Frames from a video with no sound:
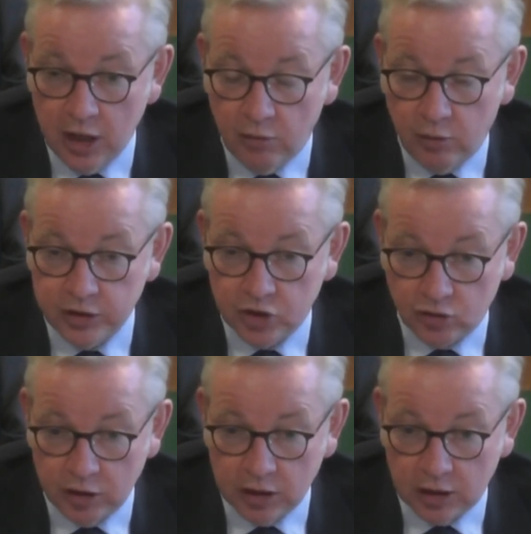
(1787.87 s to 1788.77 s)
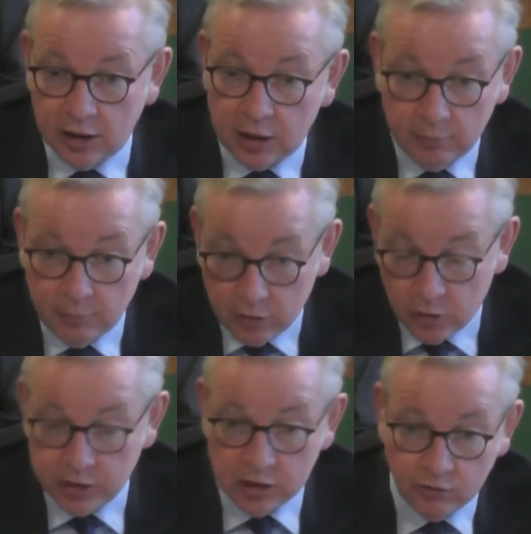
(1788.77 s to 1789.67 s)
What is striking, and I'm
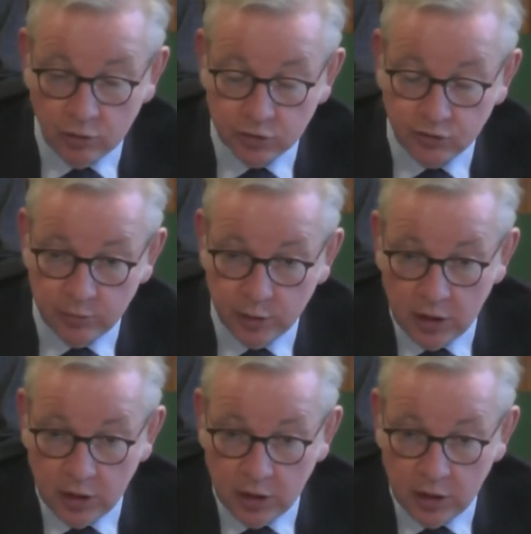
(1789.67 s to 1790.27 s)
quoting, of course, from